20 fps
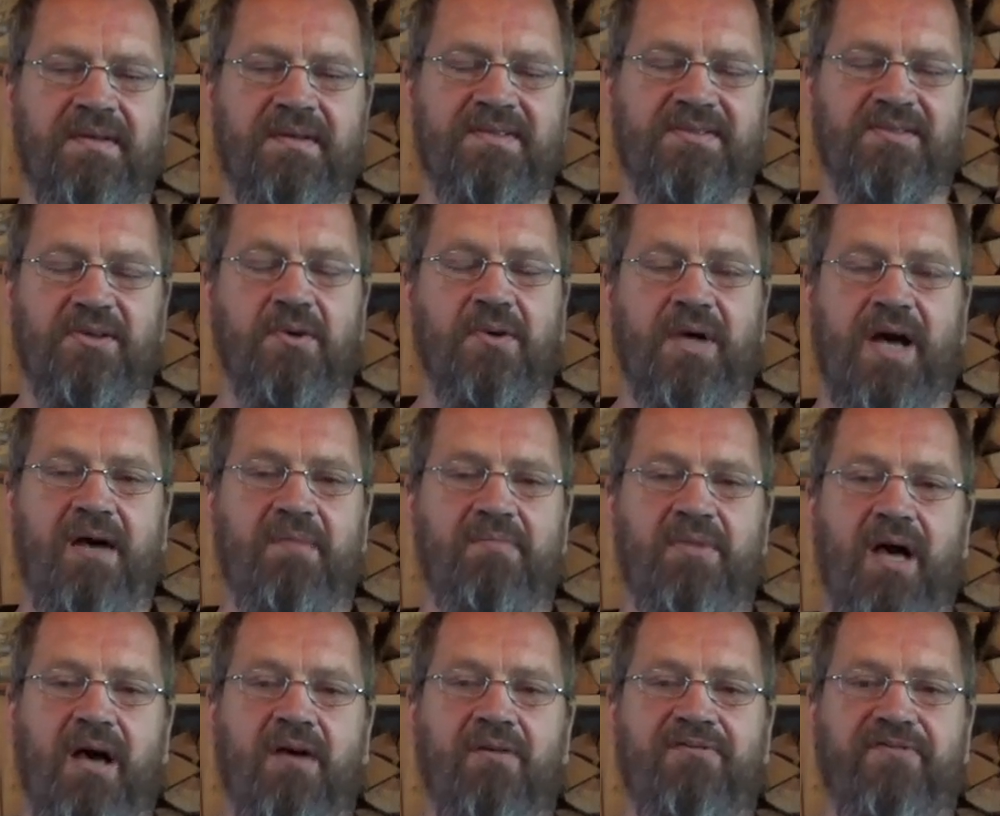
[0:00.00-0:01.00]
So I'm
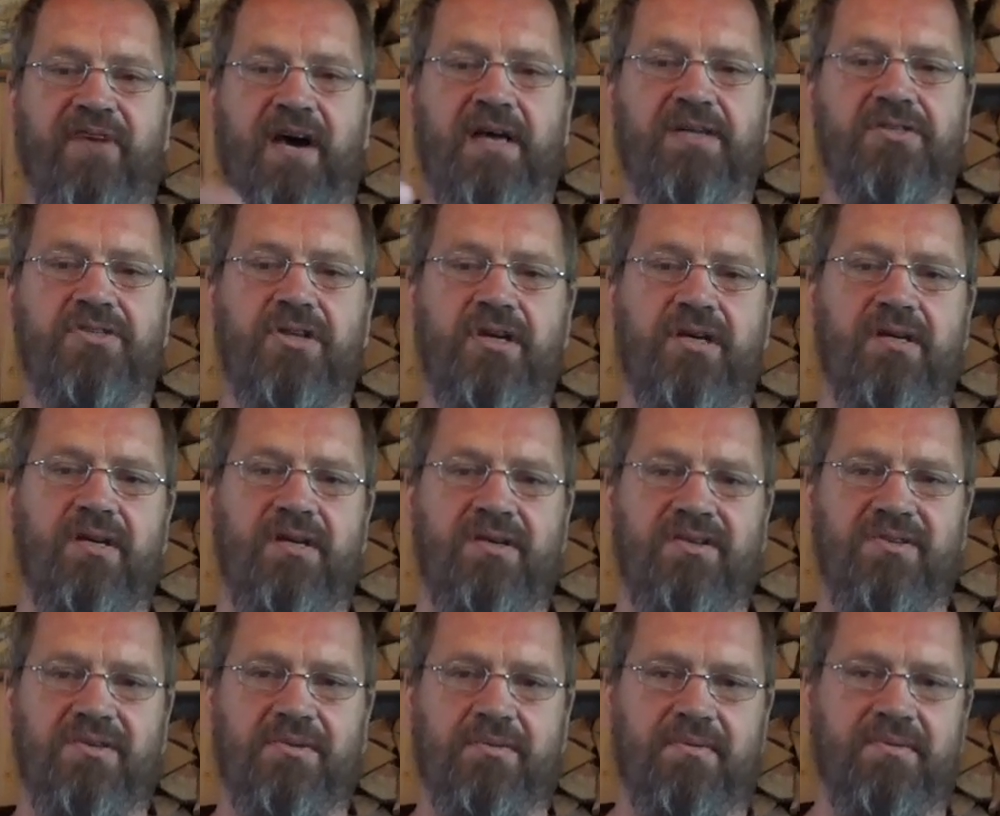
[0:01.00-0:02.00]
now fact
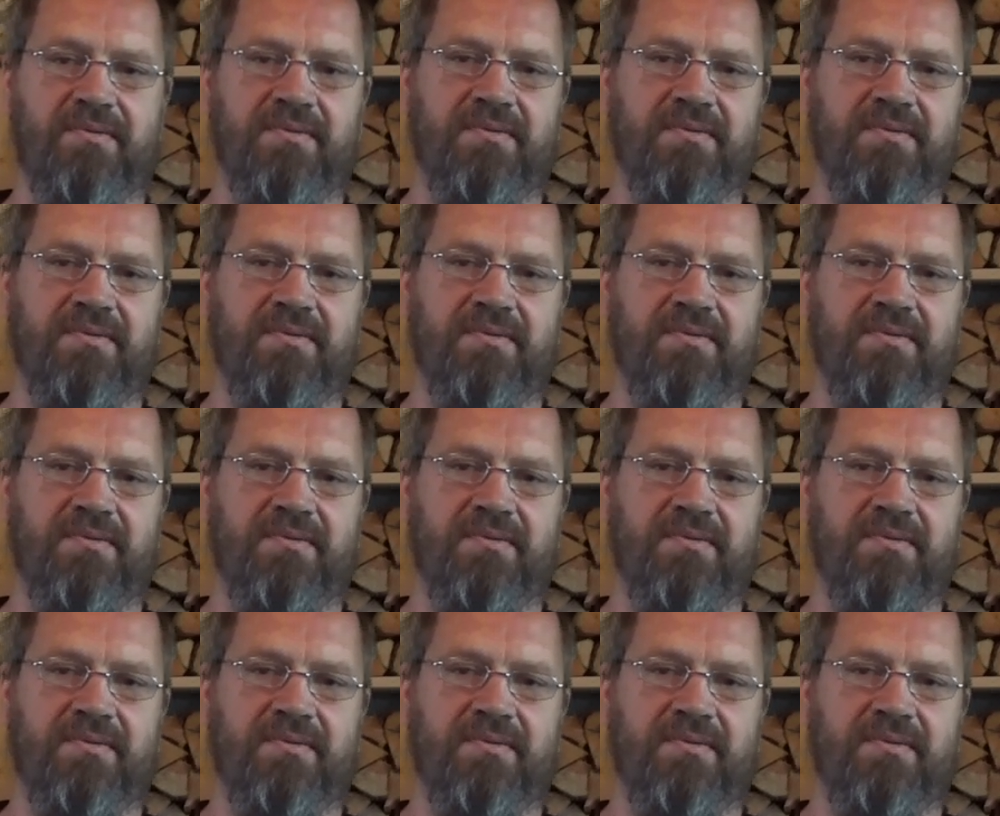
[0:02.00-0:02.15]
checking you.